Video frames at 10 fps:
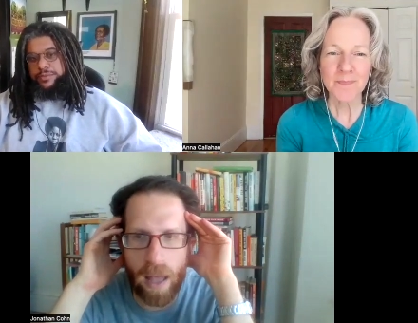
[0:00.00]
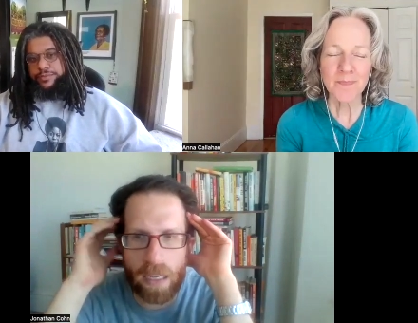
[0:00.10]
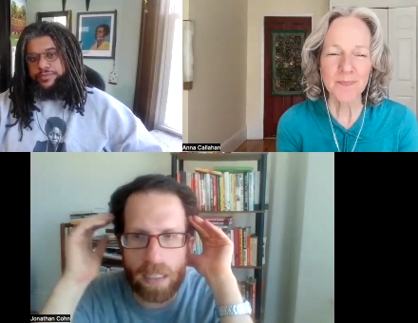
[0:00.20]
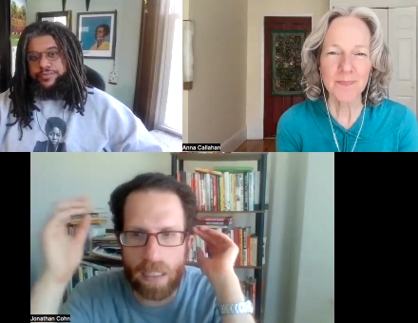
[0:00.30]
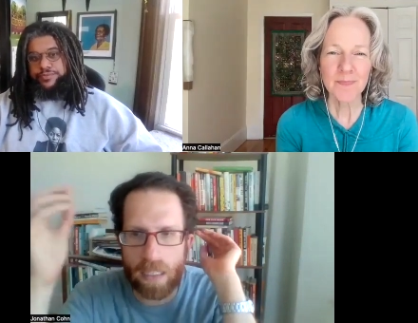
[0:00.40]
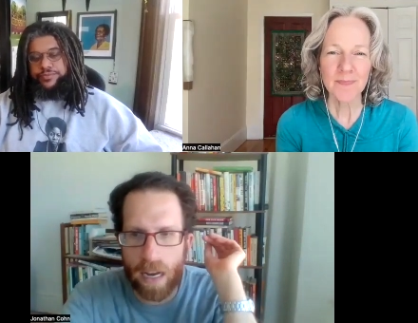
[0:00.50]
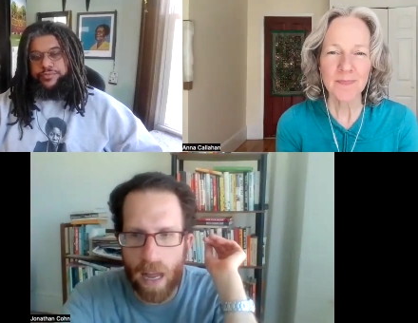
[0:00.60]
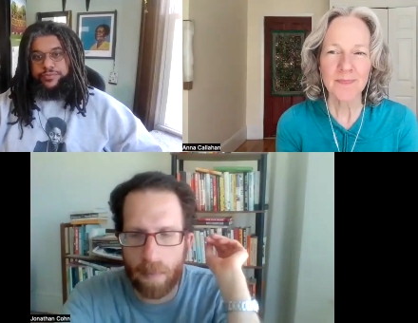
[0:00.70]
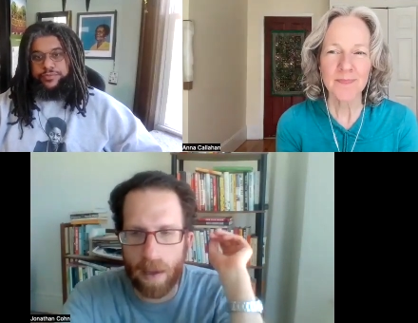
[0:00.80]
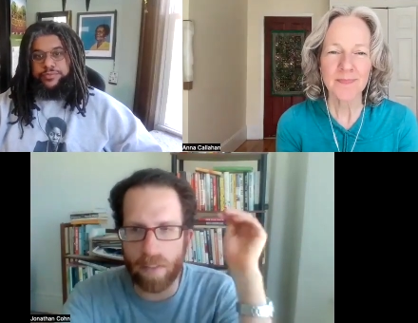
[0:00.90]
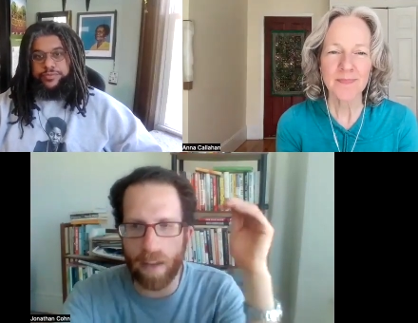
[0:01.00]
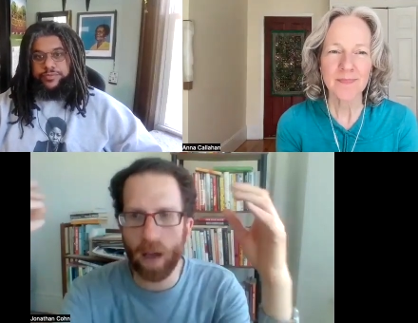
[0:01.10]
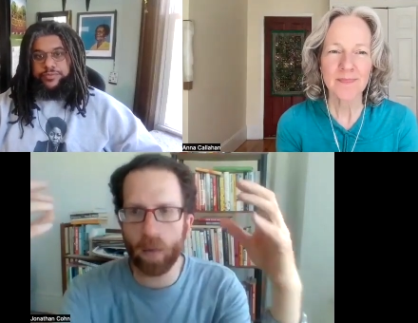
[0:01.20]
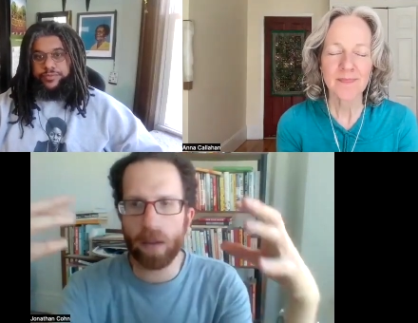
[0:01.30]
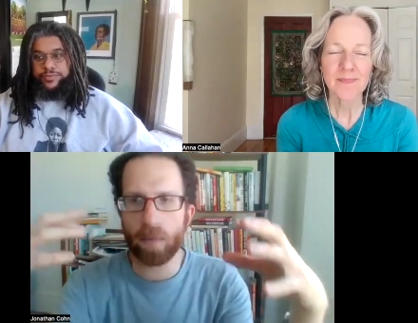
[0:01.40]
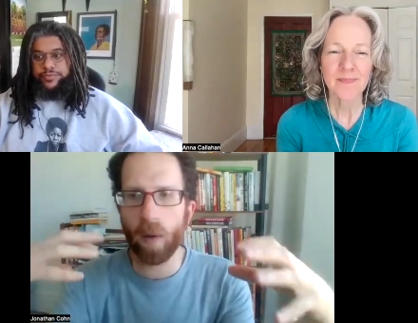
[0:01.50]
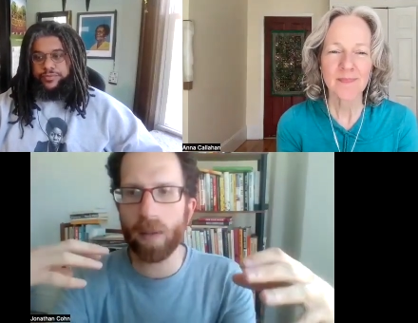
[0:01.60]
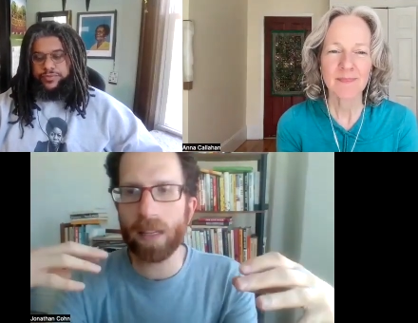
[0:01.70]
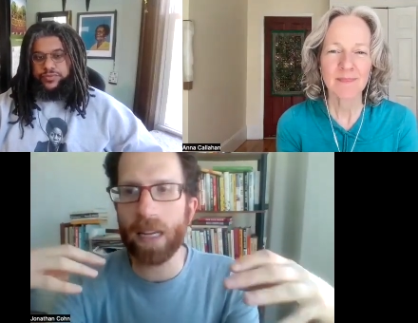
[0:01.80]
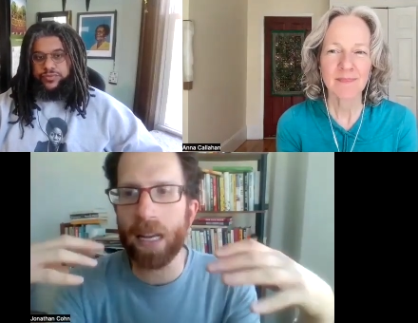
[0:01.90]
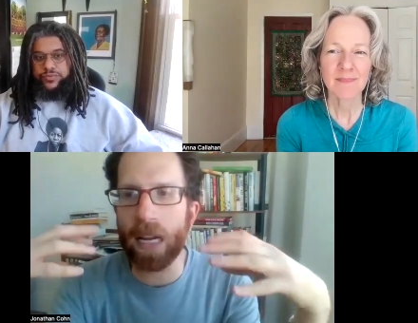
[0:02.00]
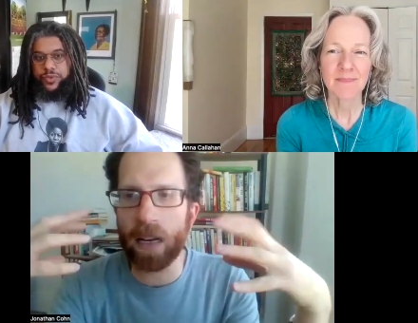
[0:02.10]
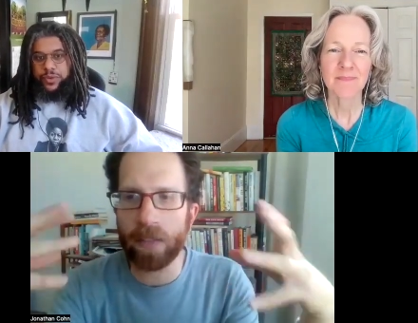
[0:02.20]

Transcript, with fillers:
Speaker 1: well as the dynamic of how we both need